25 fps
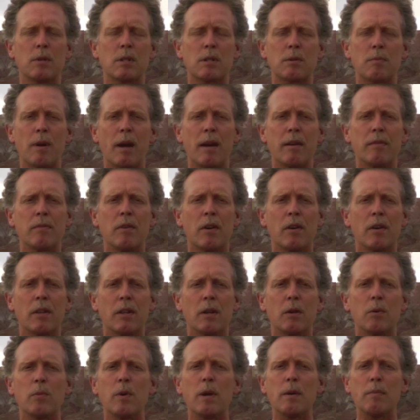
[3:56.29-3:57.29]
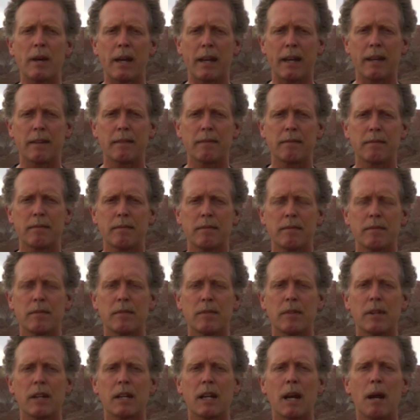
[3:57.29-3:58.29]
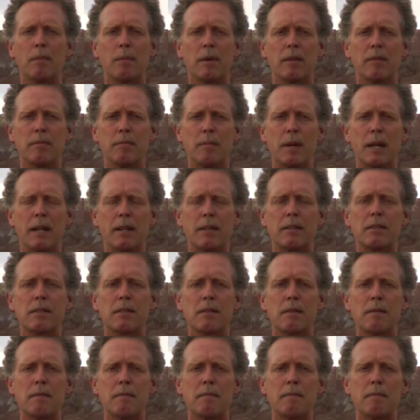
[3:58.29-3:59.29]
was my father weeping for a couple of minutes.